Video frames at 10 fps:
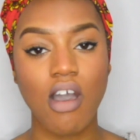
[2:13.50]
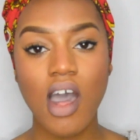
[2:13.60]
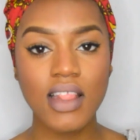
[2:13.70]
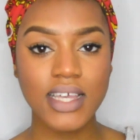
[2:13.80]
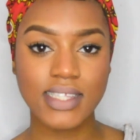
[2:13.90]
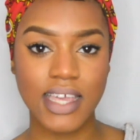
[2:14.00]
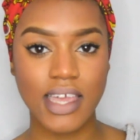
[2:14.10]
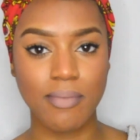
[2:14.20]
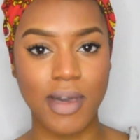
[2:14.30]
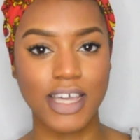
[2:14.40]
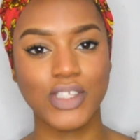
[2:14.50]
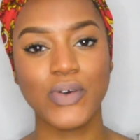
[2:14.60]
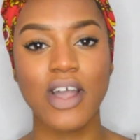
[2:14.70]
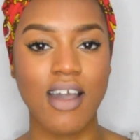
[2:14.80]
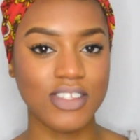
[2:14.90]
all this in my
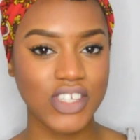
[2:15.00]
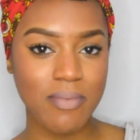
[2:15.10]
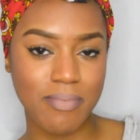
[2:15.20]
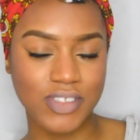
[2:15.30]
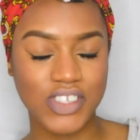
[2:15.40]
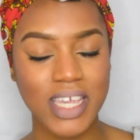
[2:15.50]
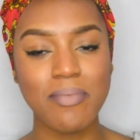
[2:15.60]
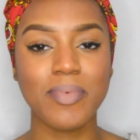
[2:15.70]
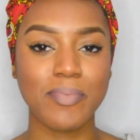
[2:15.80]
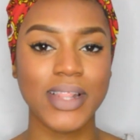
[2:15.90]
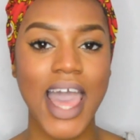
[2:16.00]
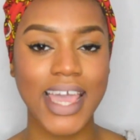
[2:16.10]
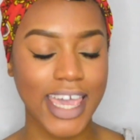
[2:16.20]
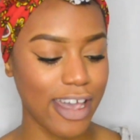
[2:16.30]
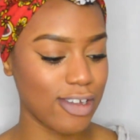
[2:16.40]
store on
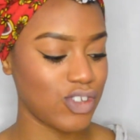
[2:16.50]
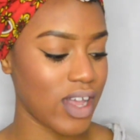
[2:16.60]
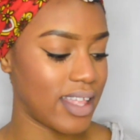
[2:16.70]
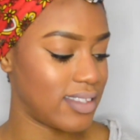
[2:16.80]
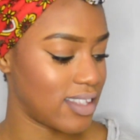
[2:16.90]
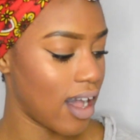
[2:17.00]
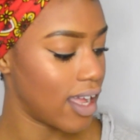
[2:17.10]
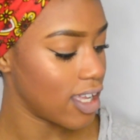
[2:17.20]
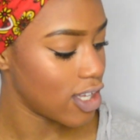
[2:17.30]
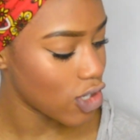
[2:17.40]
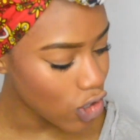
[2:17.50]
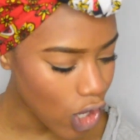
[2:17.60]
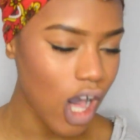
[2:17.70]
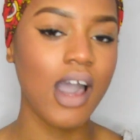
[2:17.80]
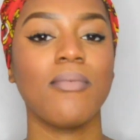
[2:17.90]

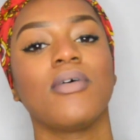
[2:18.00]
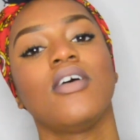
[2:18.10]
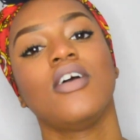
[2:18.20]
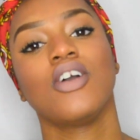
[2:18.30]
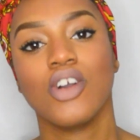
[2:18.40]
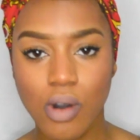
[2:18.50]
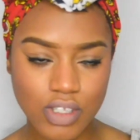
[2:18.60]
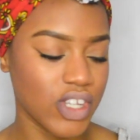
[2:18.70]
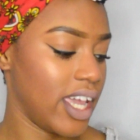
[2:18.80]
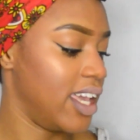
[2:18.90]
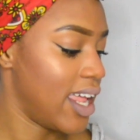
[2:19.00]
cheapblackhairtrends.com. Go check it